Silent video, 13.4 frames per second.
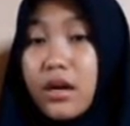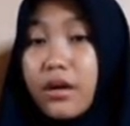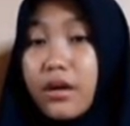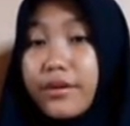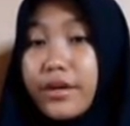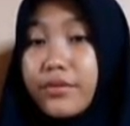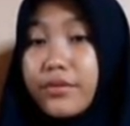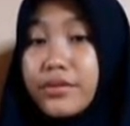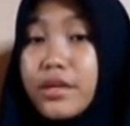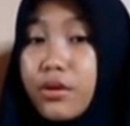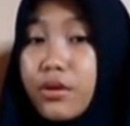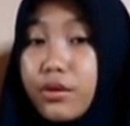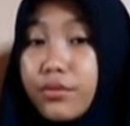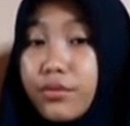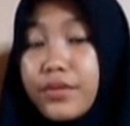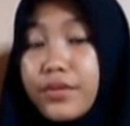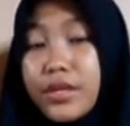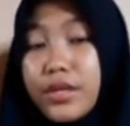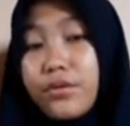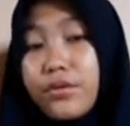or audio
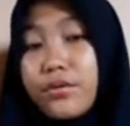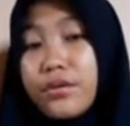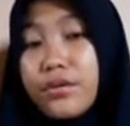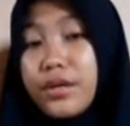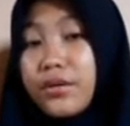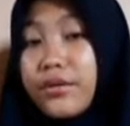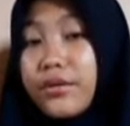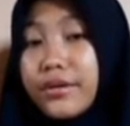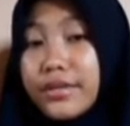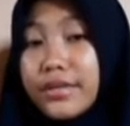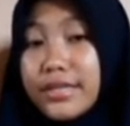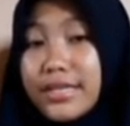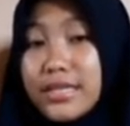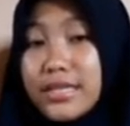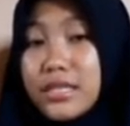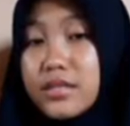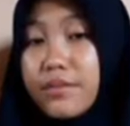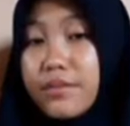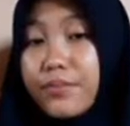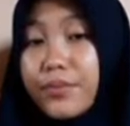video recordings,